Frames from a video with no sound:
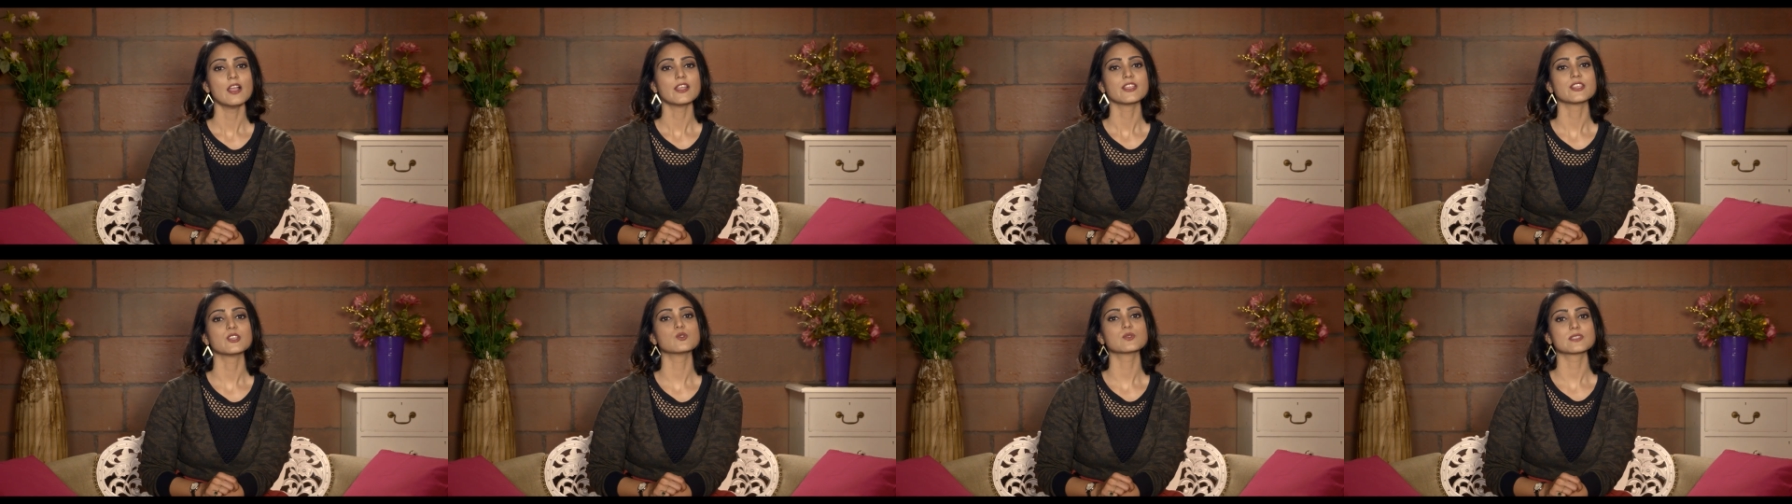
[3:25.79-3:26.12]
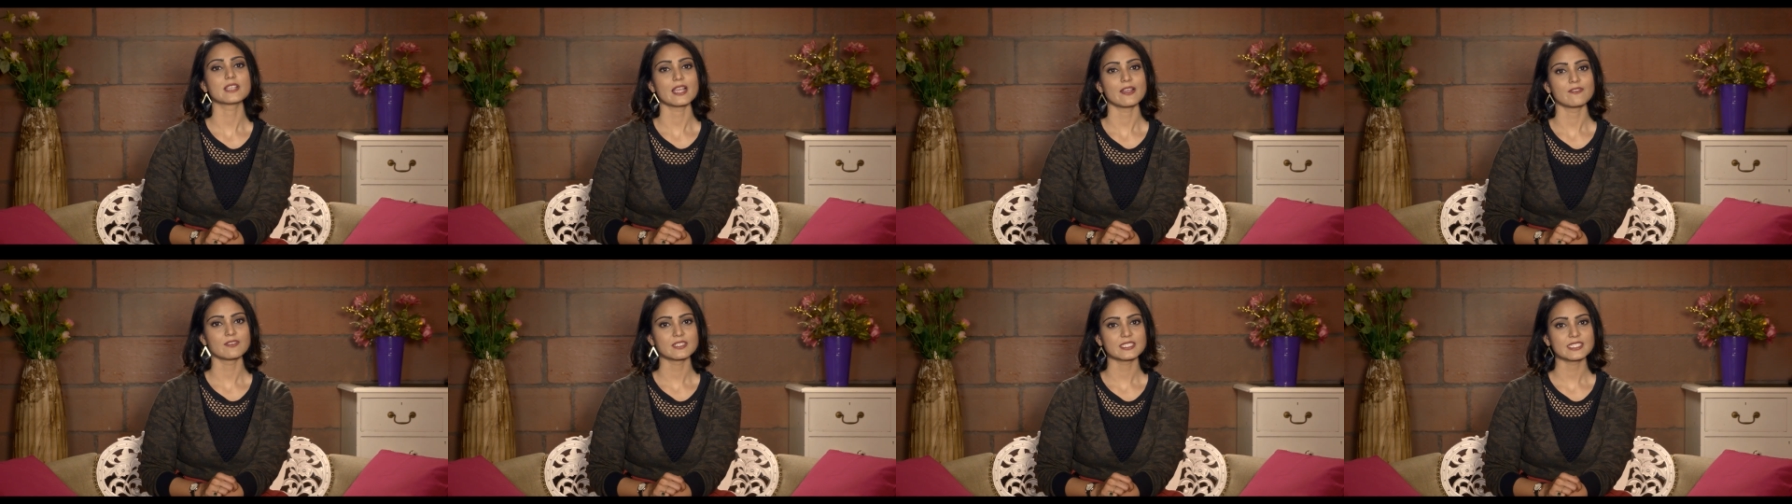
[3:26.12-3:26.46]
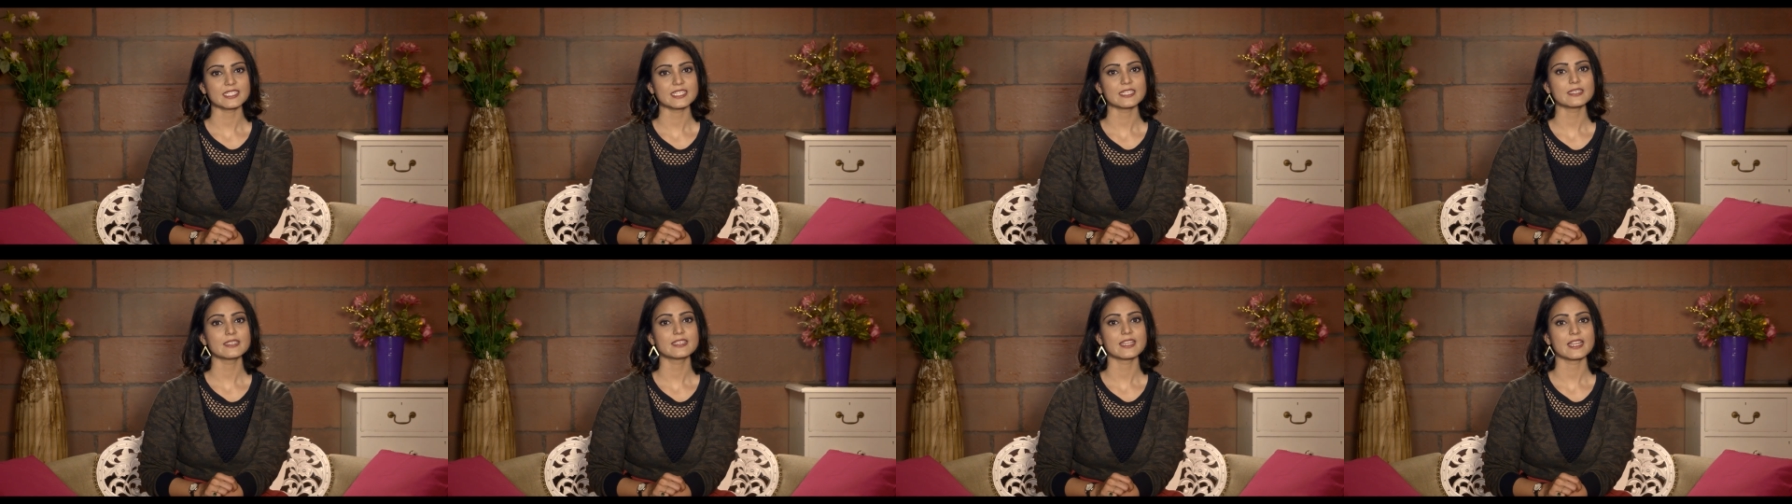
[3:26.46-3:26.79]
Use
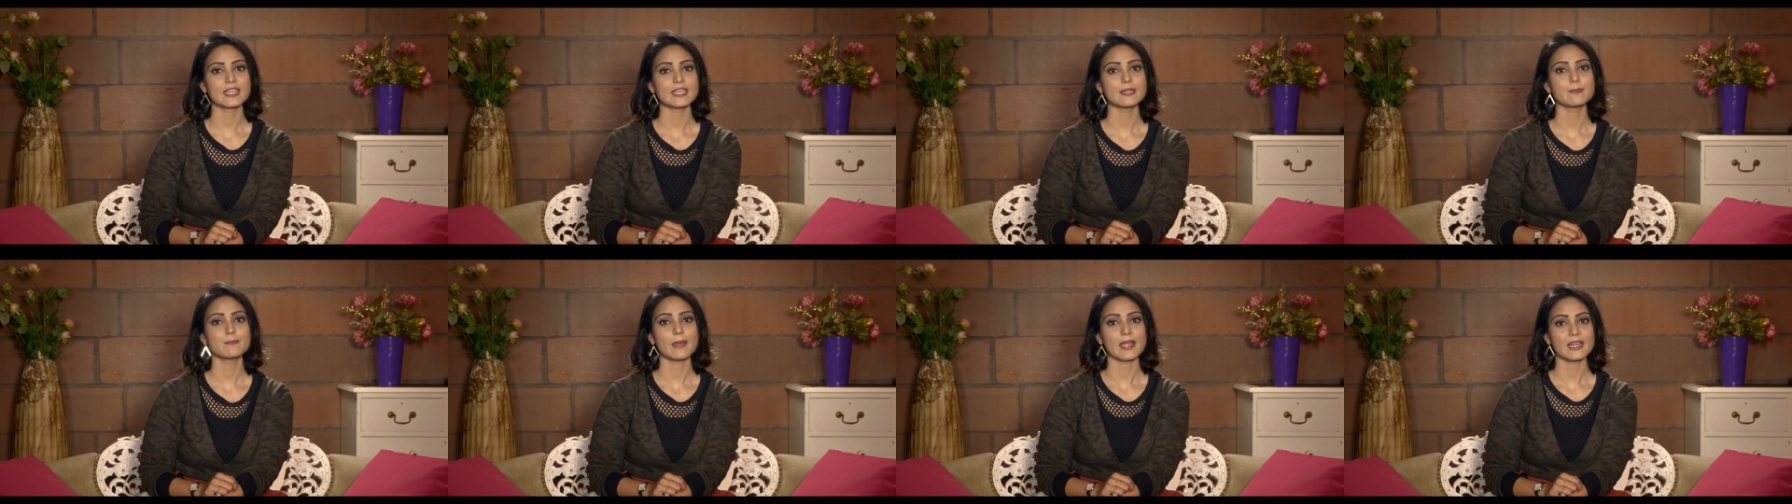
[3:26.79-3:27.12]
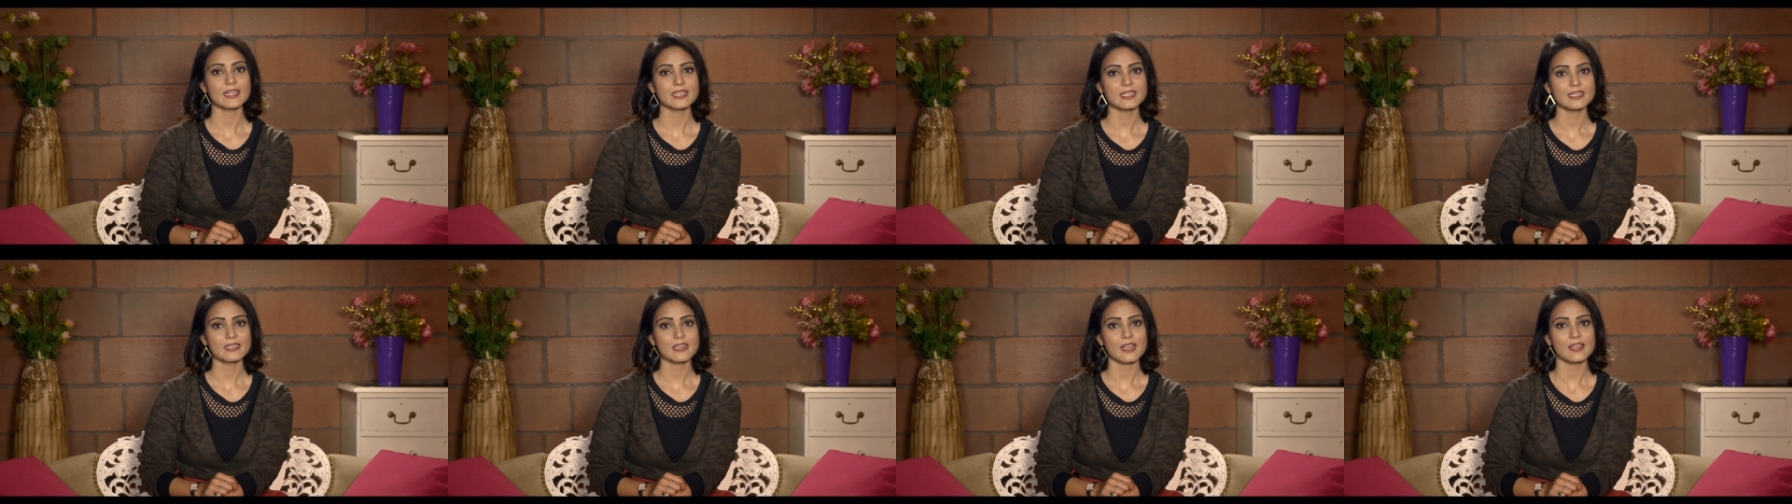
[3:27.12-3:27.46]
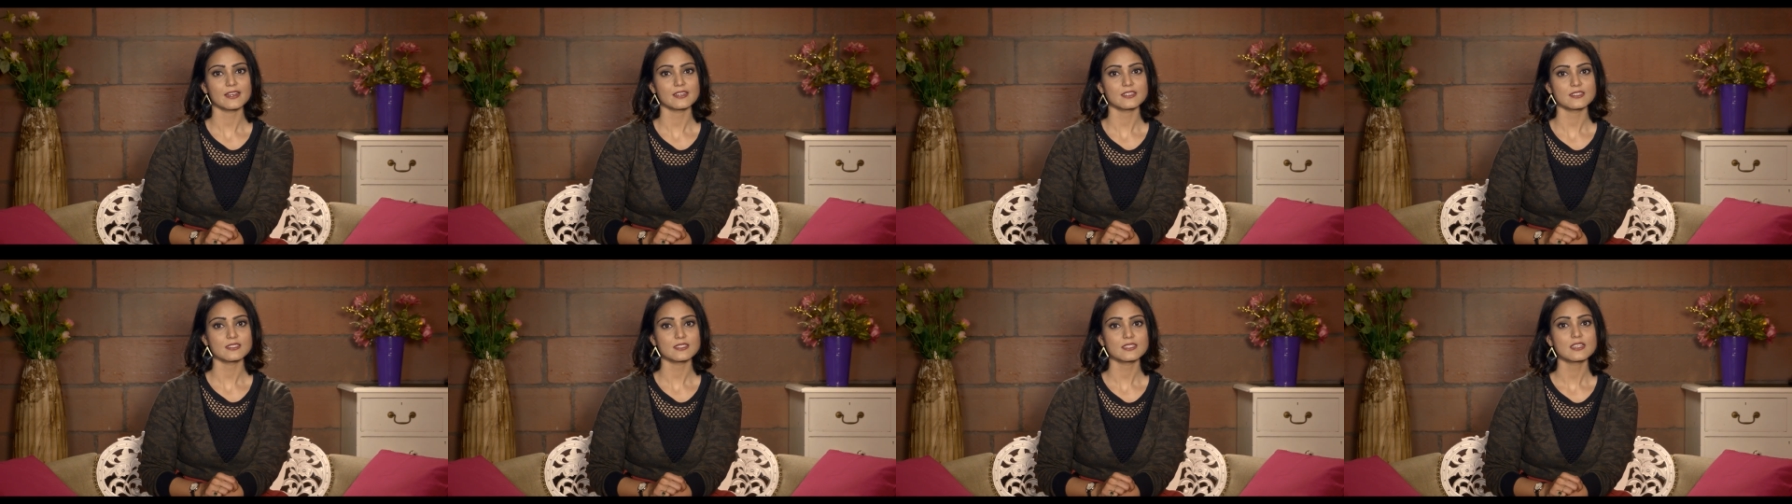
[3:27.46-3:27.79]
Everteen Daily Panty
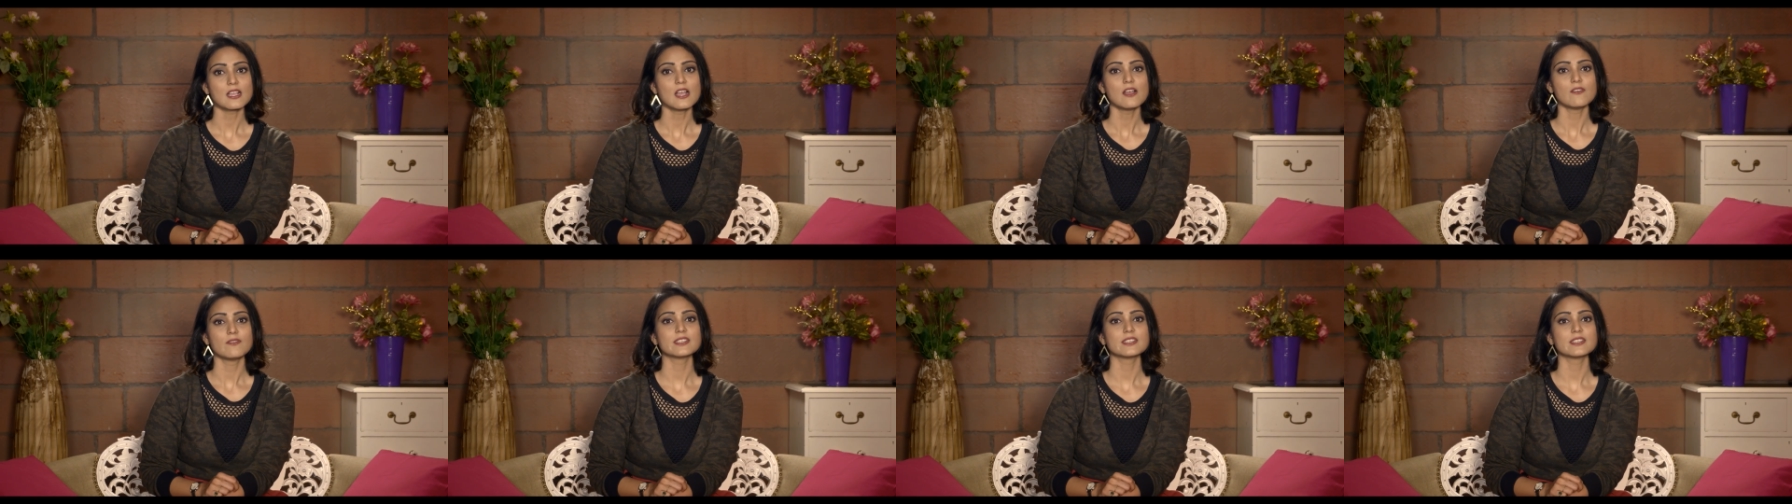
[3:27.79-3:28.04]
Liners,